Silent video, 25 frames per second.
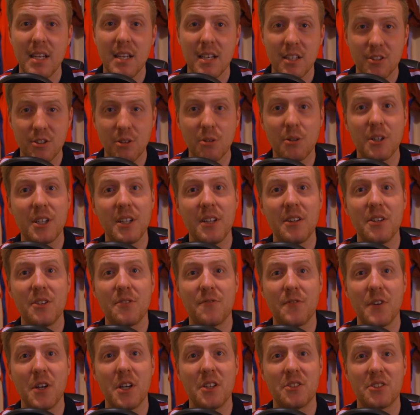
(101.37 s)
So looking at this
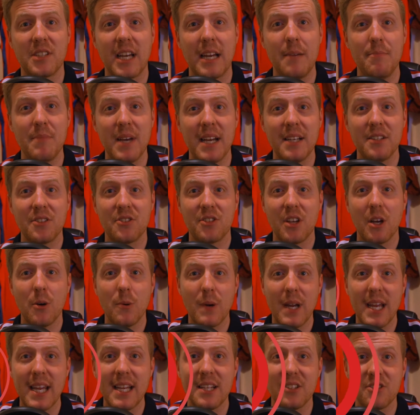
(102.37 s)
first game then, so
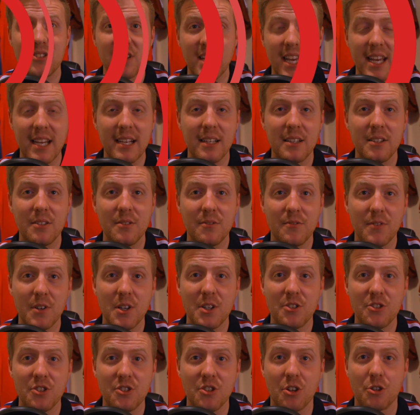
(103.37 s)
it's England
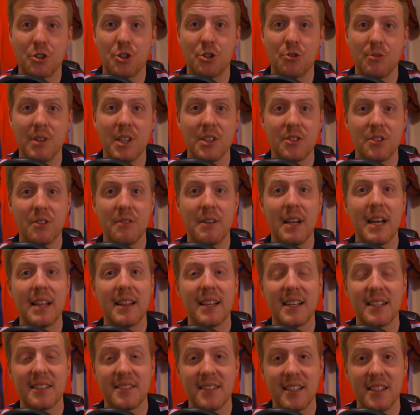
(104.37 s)
versus Austria. So
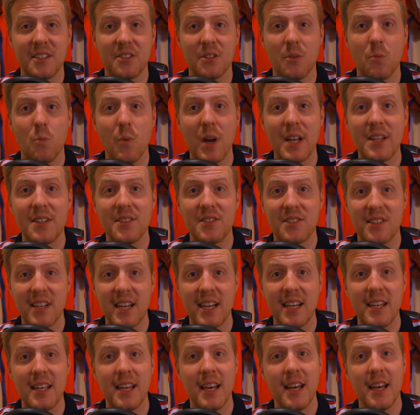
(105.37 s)
like I said, it's on
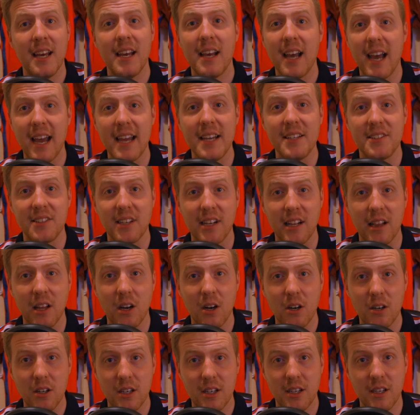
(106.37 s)
Wednesday at 8
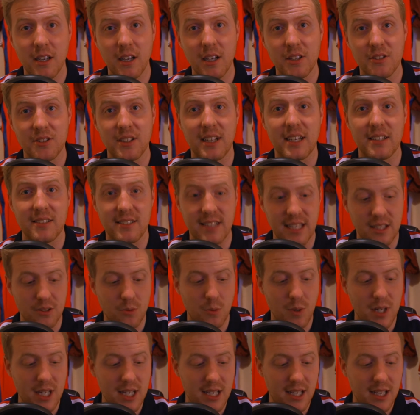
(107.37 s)
o'clock, so that's next
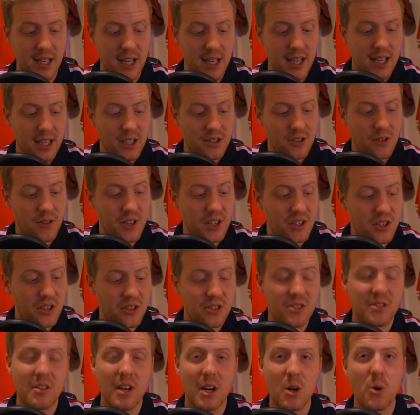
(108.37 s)
week. So this
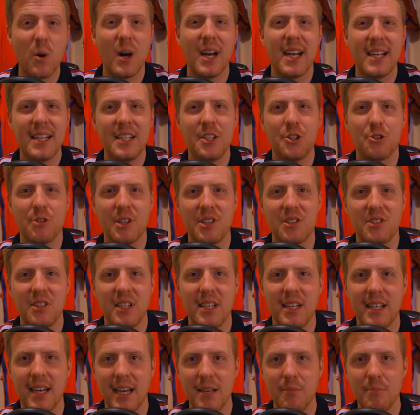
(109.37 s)
is quite an
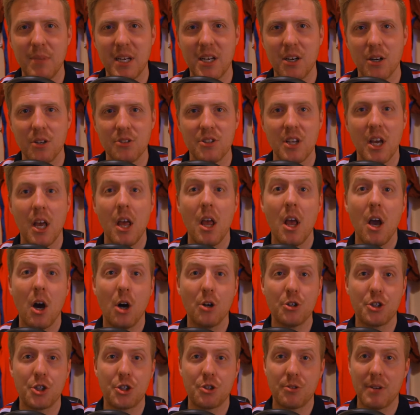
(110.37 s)
interesting game because
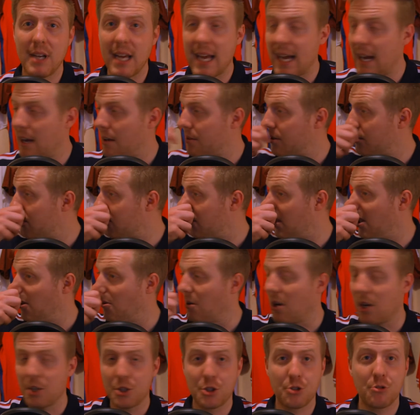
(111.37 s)
Austria, out of the two,
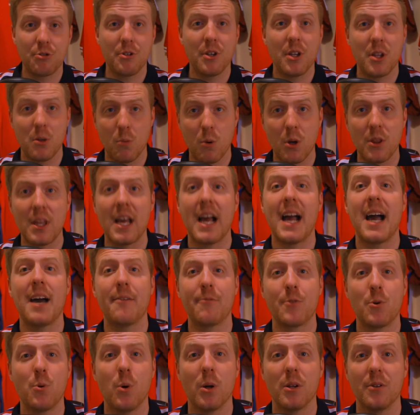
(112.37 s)
Austria are the one that
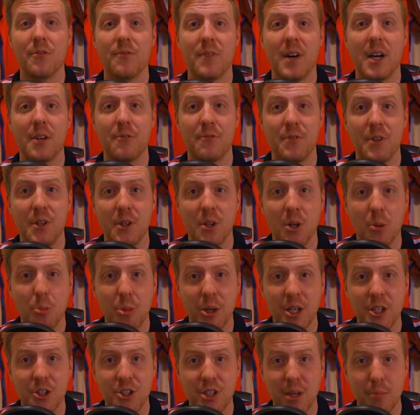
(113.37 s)
have qualified for the
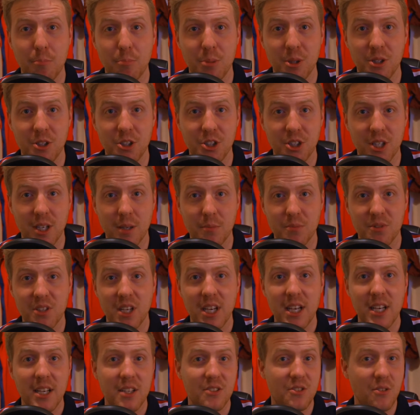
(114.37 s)
European Championships.
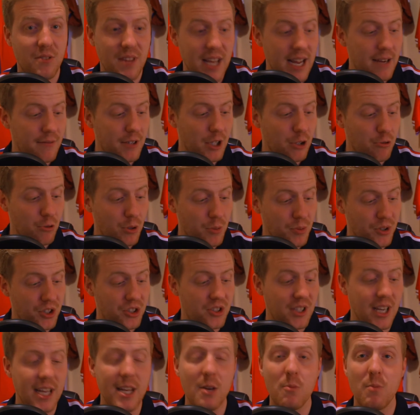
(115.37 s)
So they're in Group
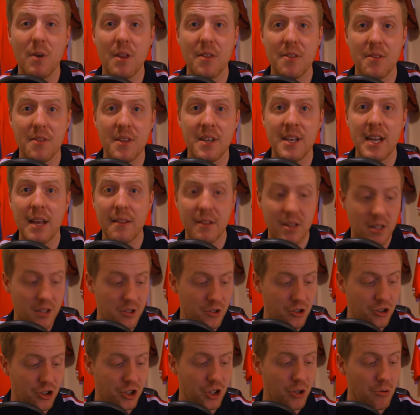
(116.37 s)
C with the
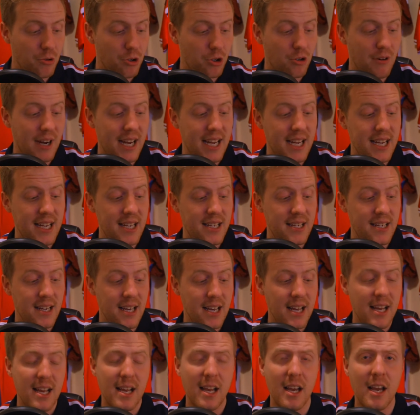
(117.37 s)
Netherlands, Ukraine
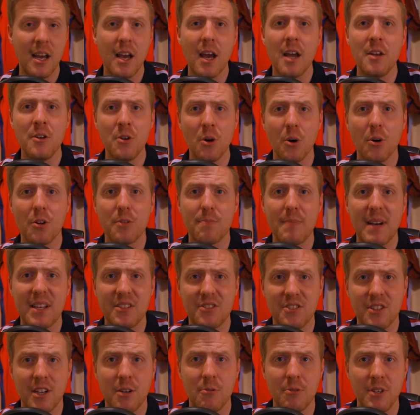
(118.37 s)
and North
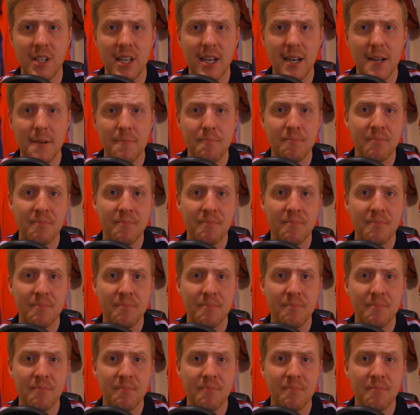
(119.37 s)
Macedonia.